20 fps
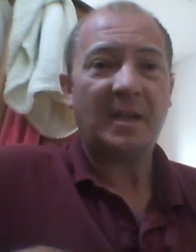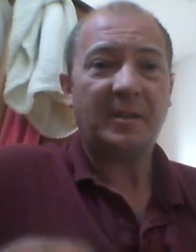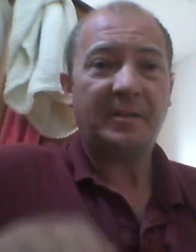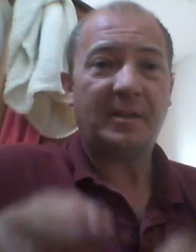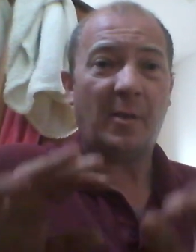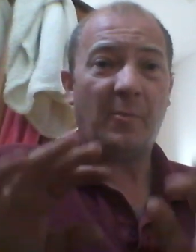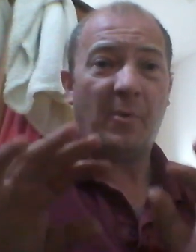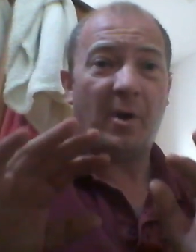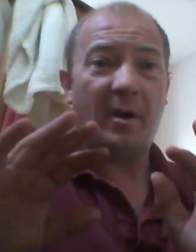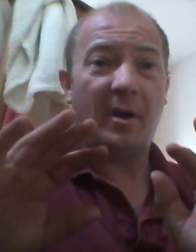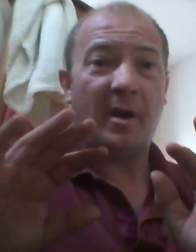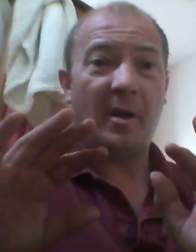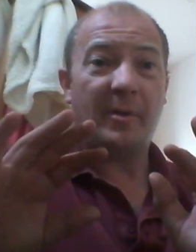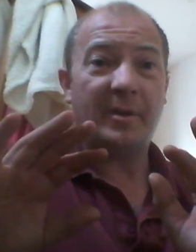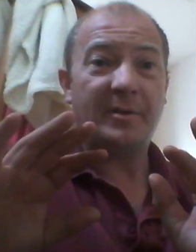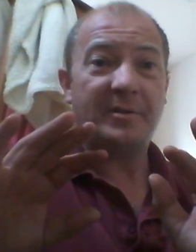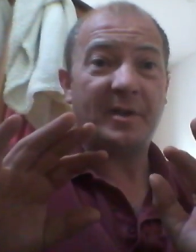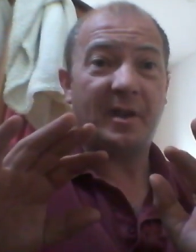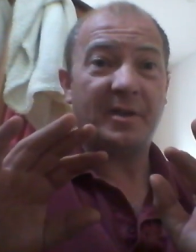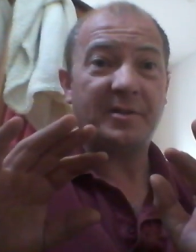don't worry, I
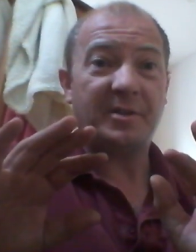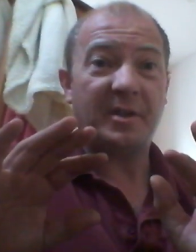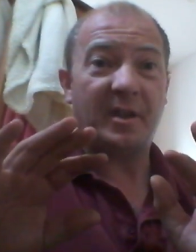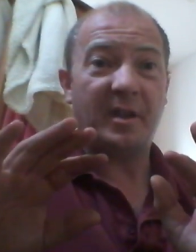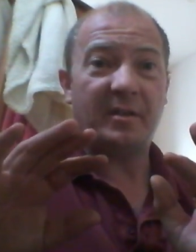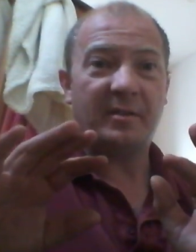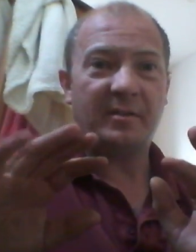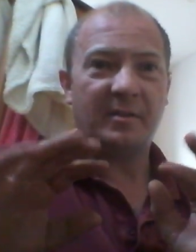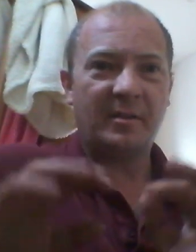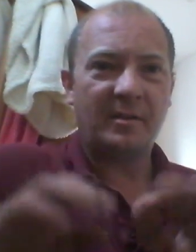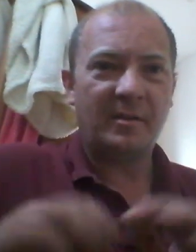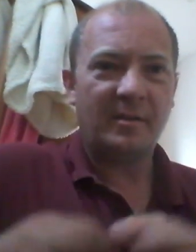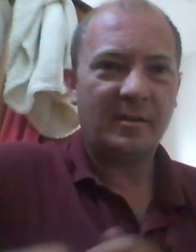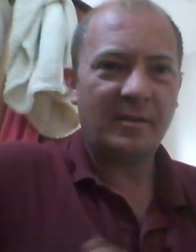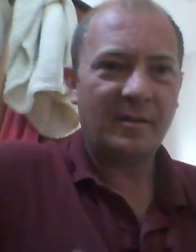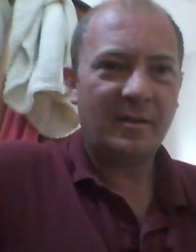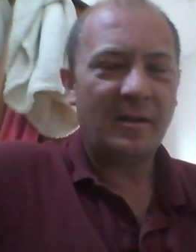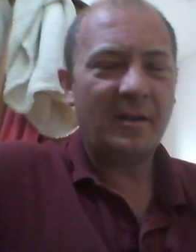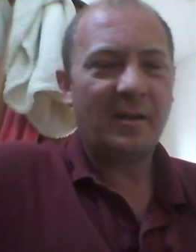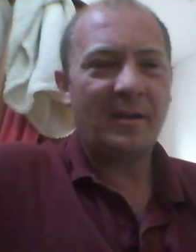won't touch it.
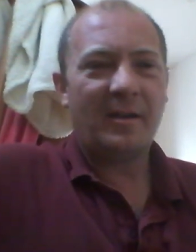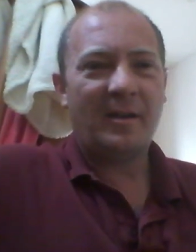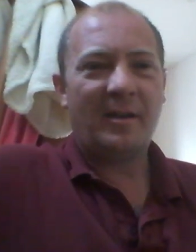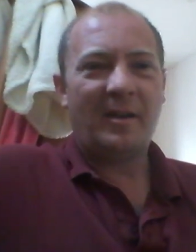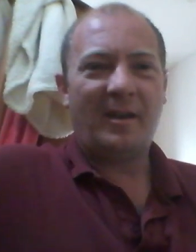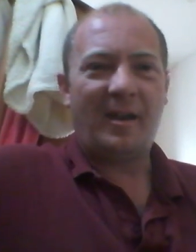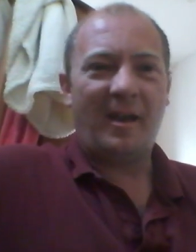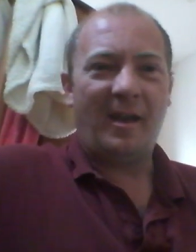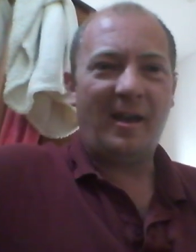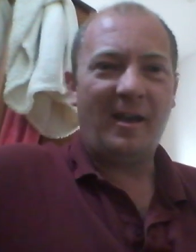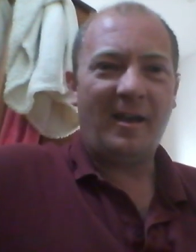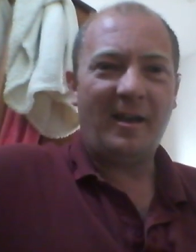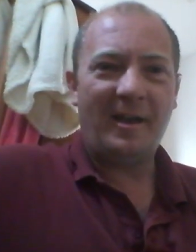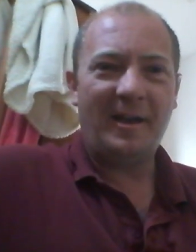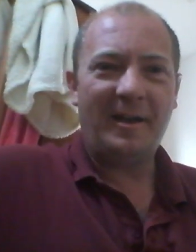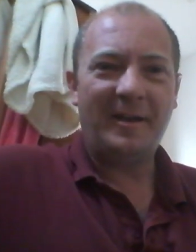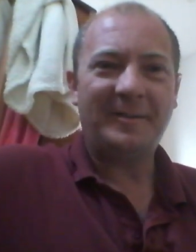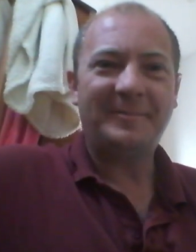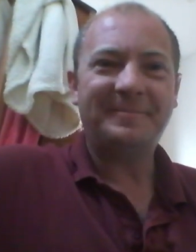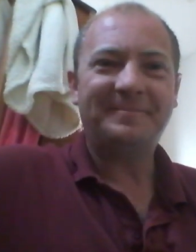
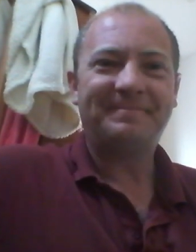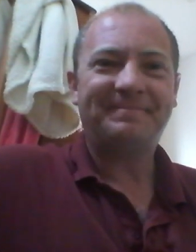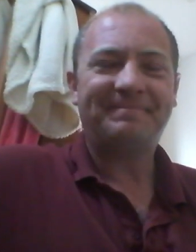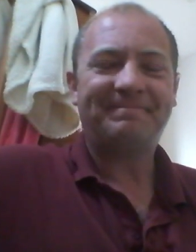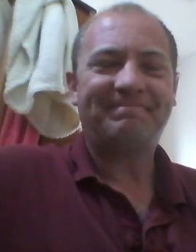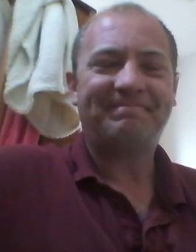Um,